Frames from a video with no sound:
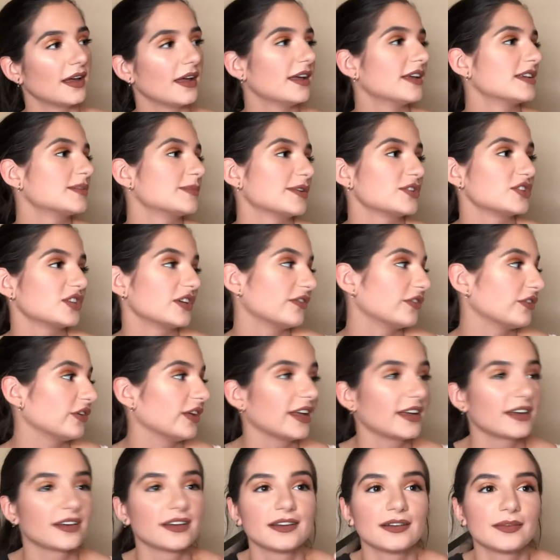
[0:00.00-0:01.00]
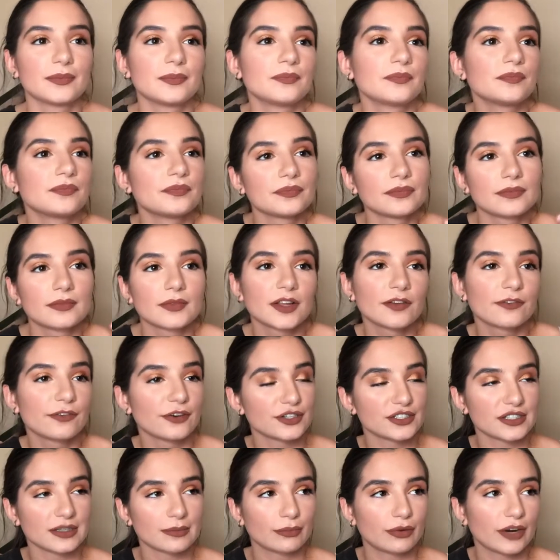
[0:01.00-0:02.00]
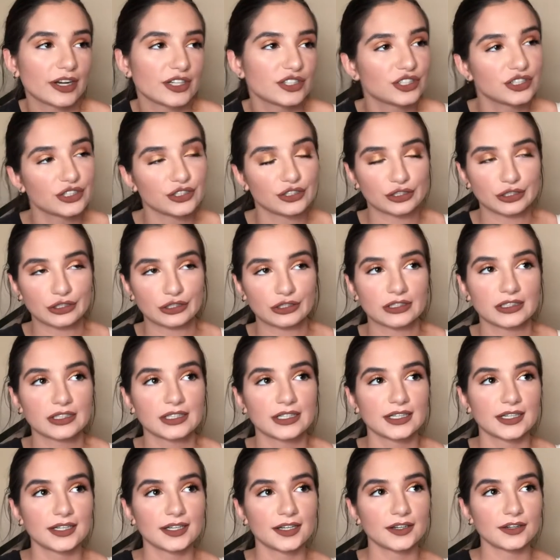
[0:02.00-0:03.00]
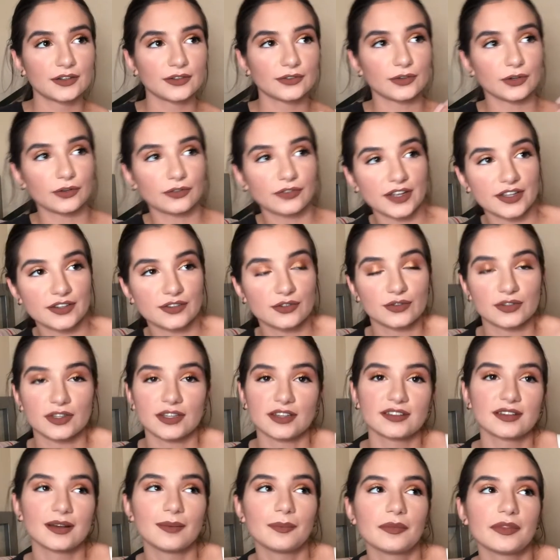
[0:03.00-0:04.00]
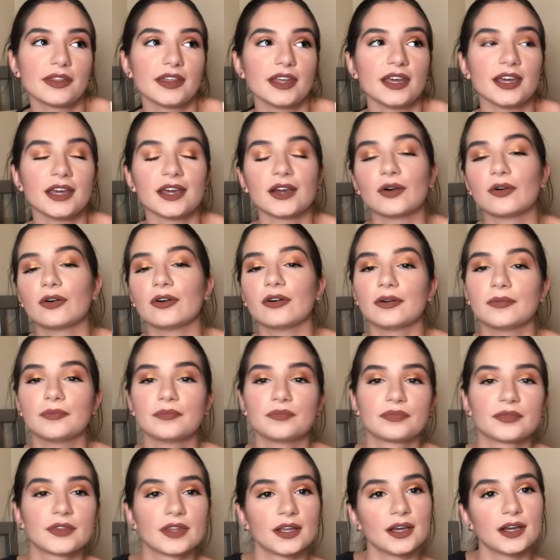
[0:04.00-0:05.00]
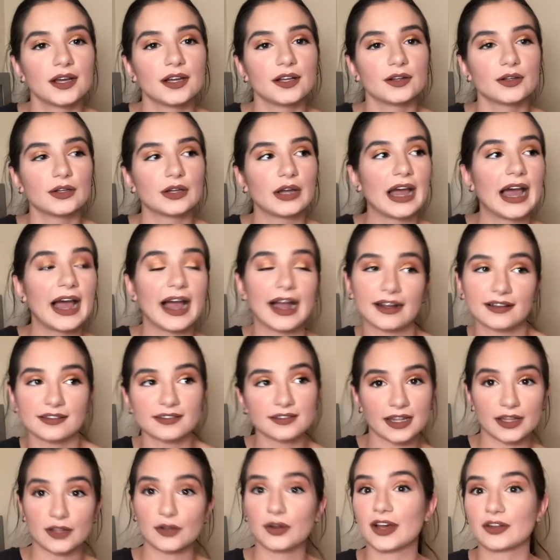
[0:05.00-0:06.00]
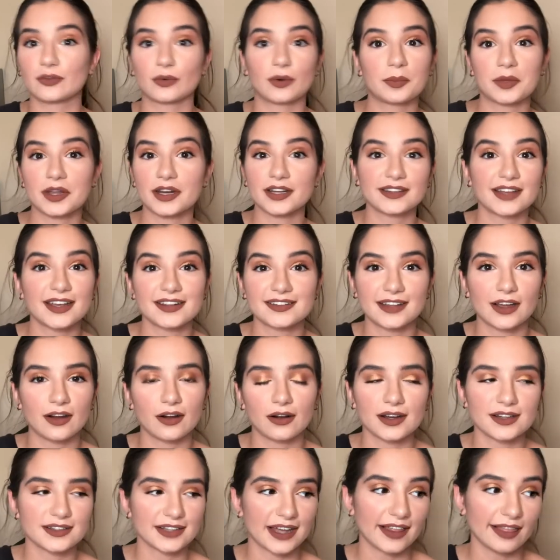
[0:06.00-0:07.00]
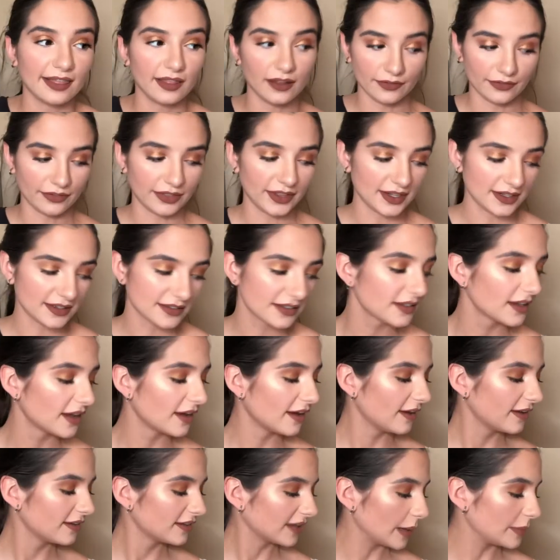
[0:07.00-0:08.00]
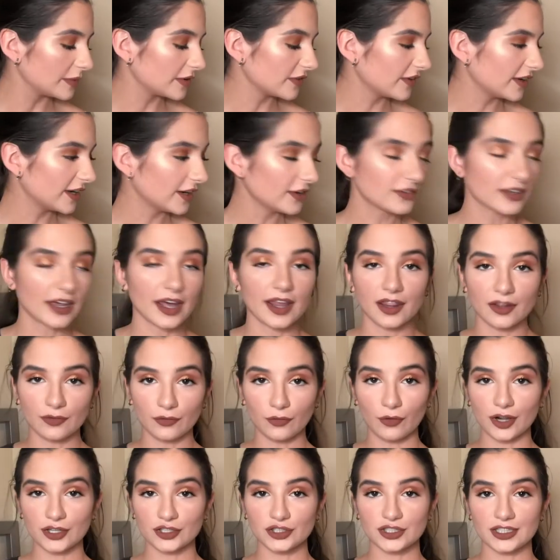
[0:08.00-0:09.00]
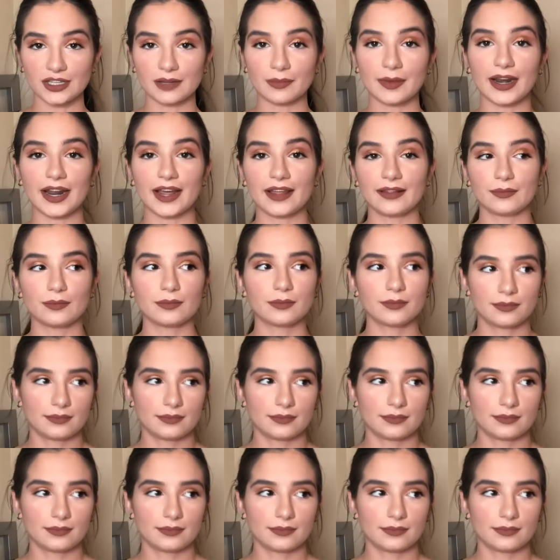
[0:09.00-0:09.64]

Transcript: especially if they're like first impressions or full face using something, or hacks that you guys want me to test out, because I love these types of videos. I love watching them, and I